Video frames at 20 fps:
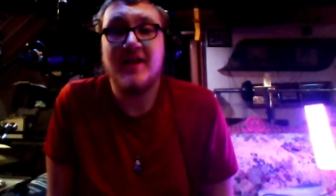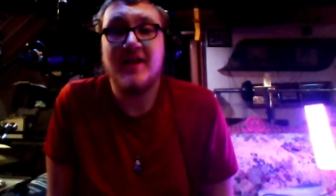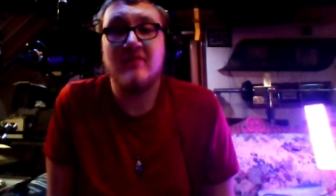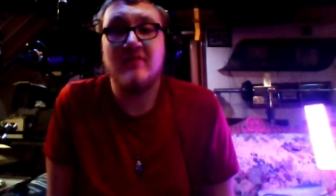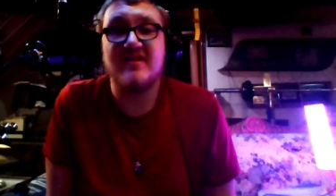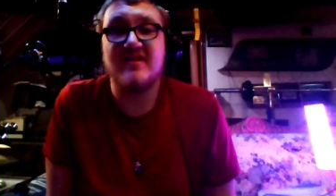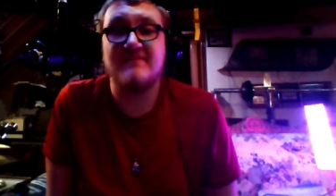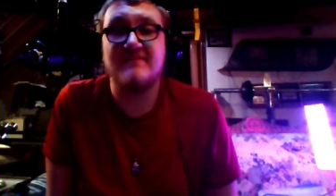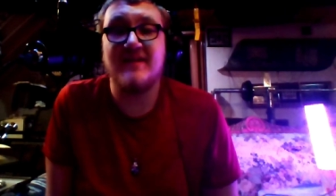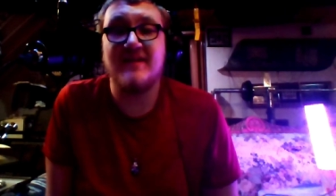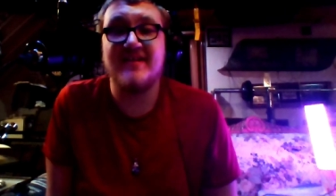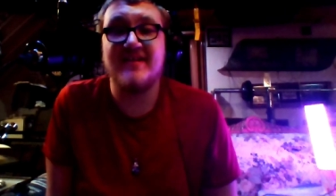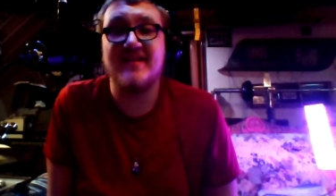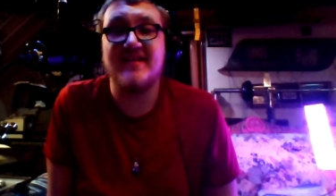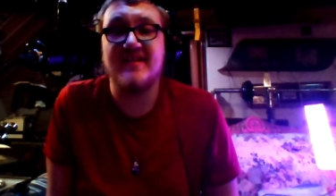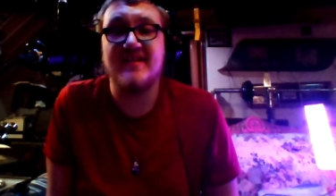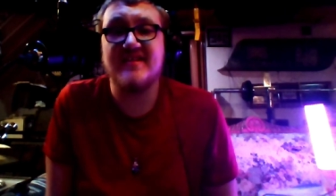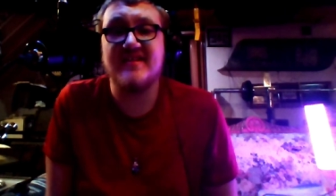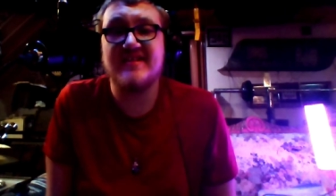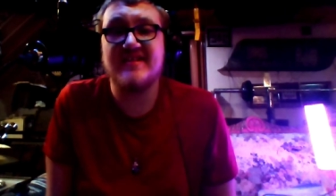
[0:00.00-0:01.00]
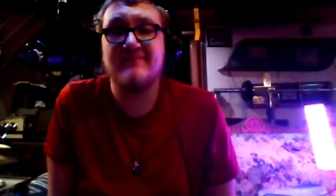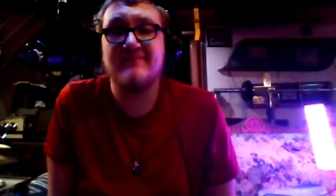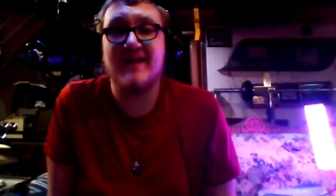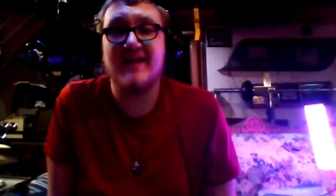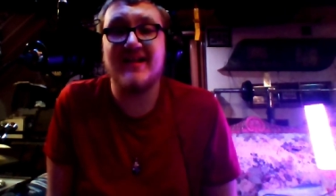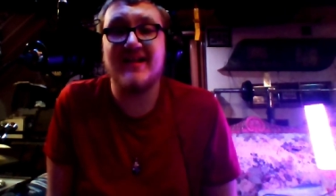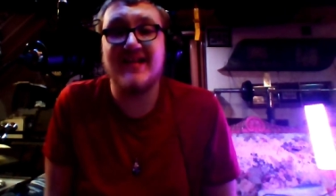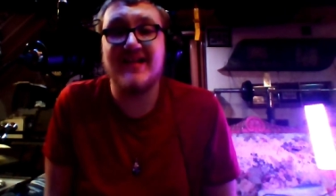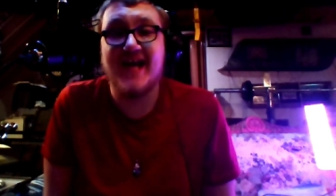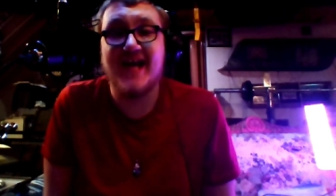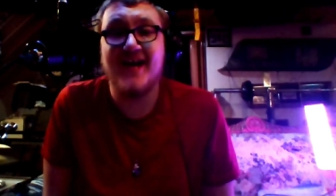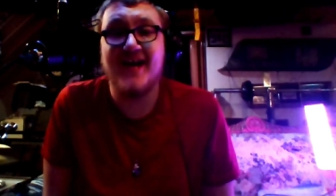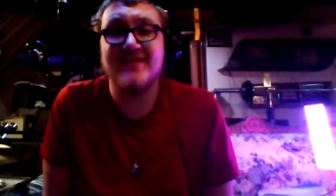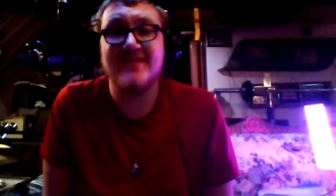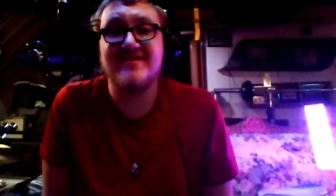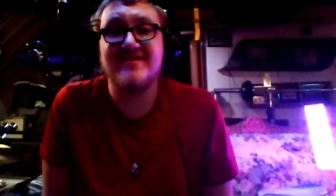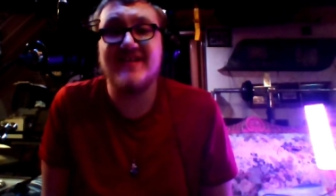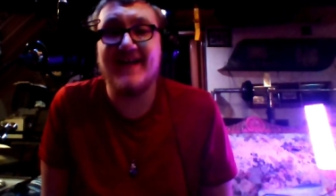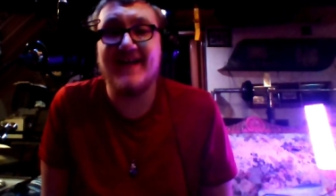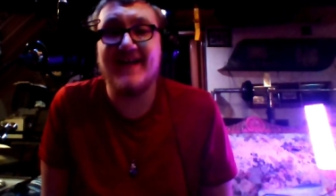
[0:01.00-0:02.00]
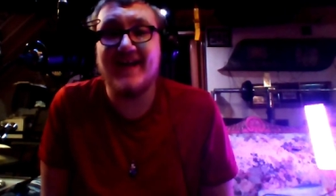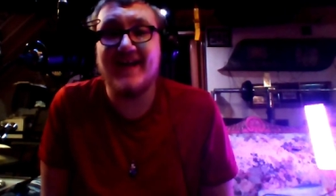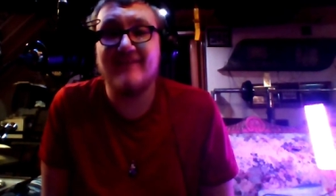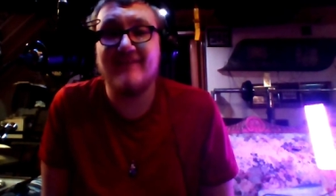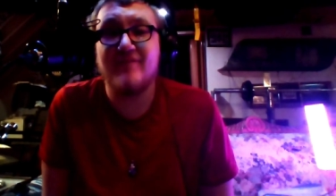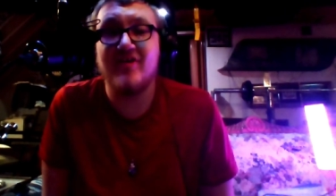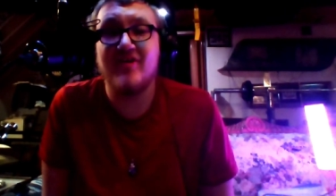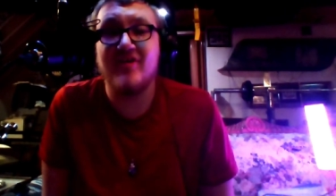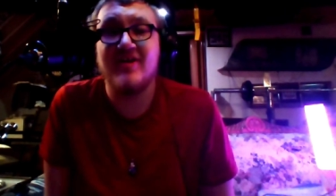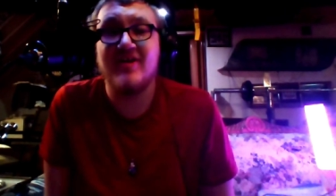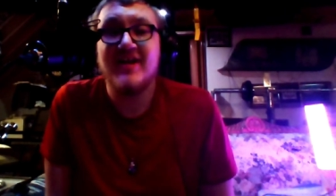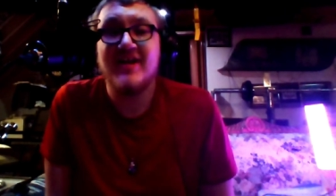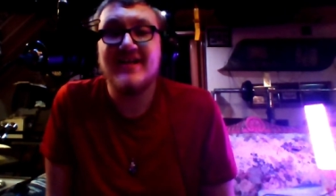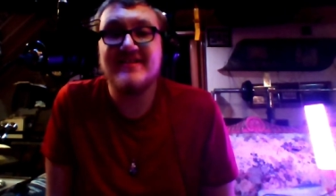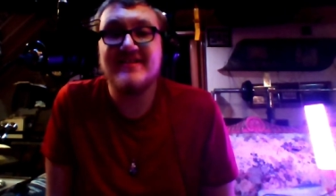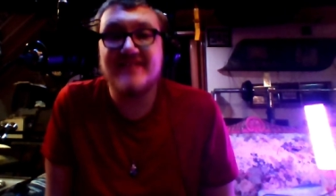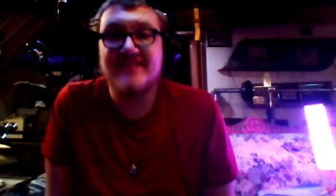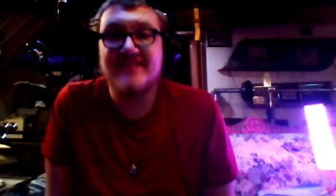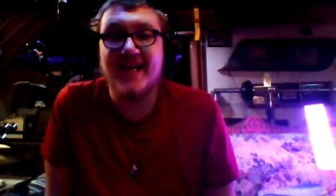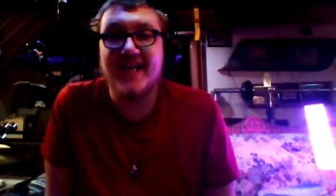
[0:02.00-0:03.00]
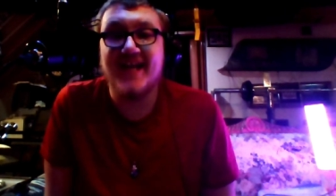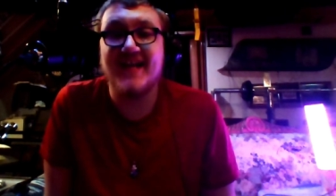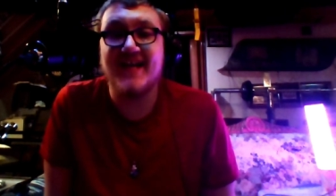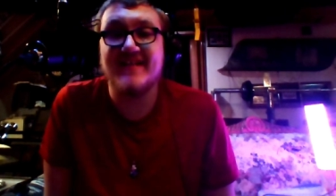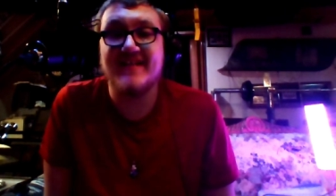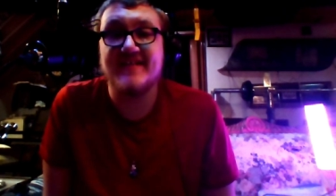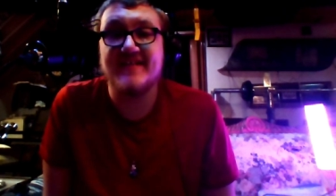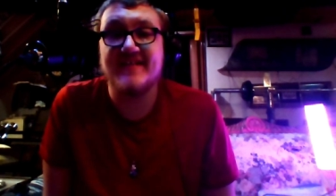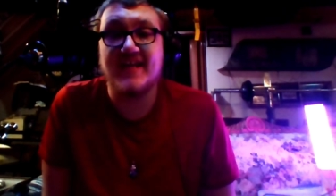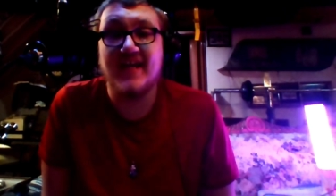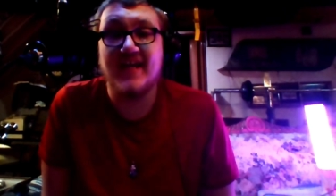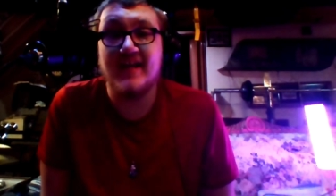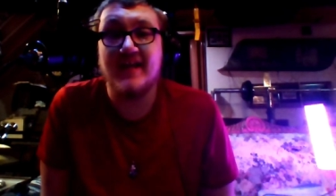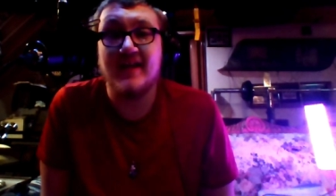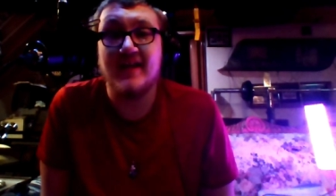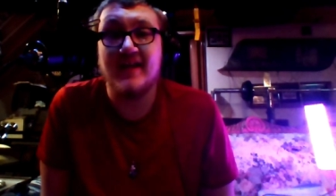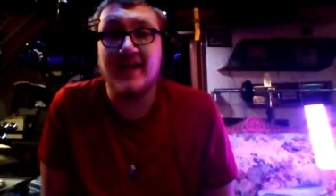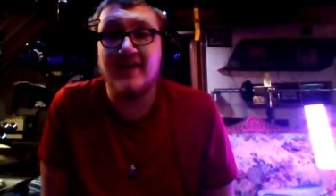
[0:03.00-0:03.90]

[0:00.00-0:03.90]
which means that this is my last ever day as a kid.